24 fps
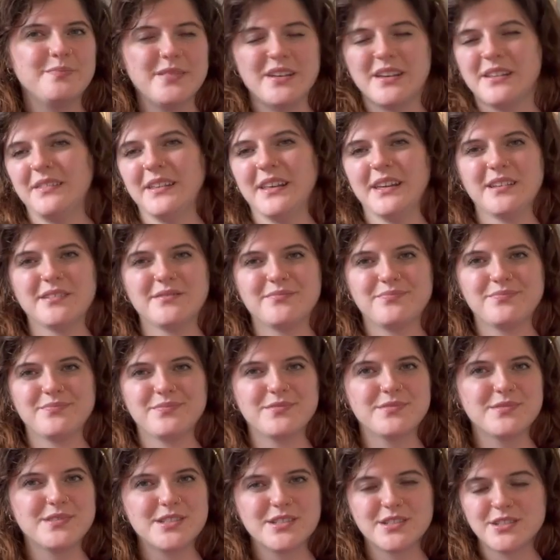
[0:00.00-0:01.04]
and like
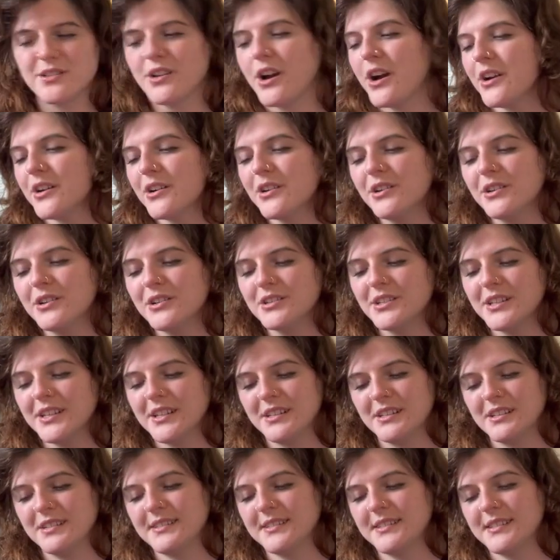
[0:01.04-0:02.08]
snarled,
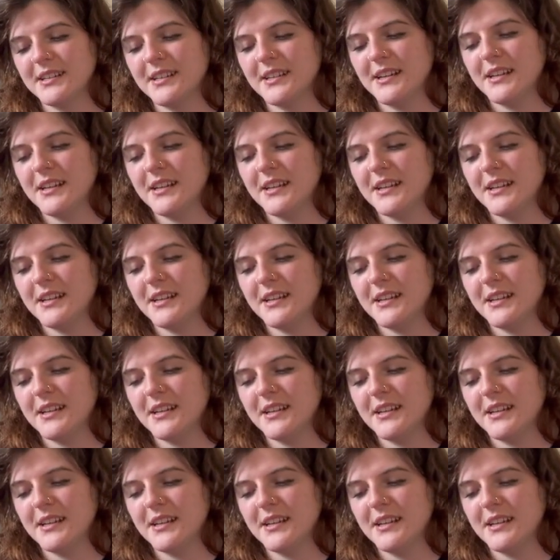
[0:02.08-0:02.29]
and